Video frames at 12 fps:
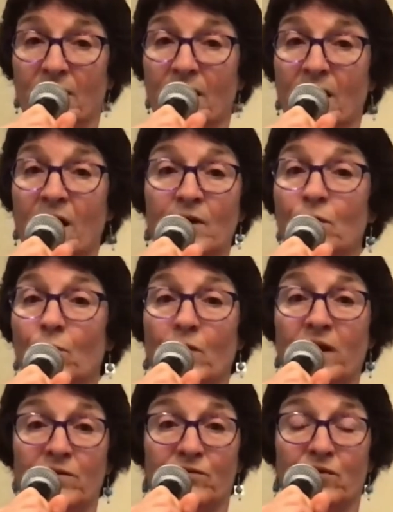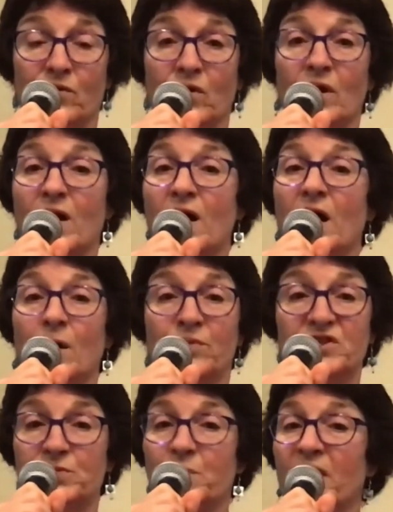I don't waver. I'm
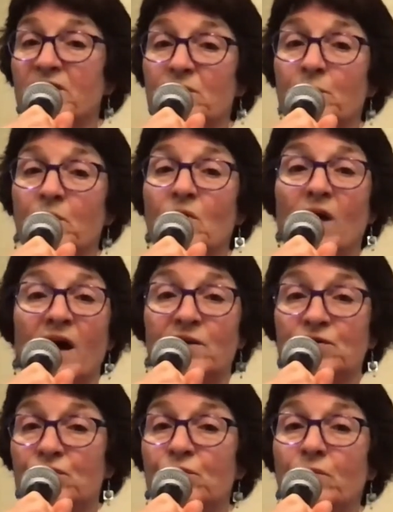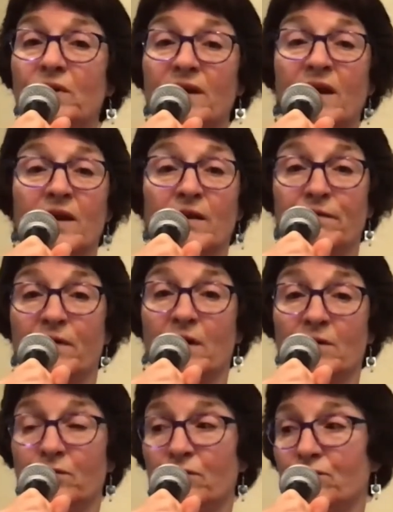responsible, I do it, and I
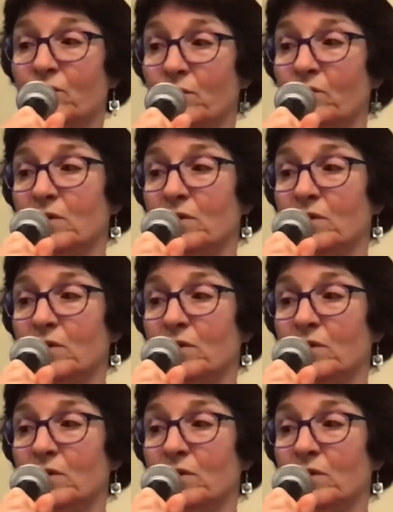follow through.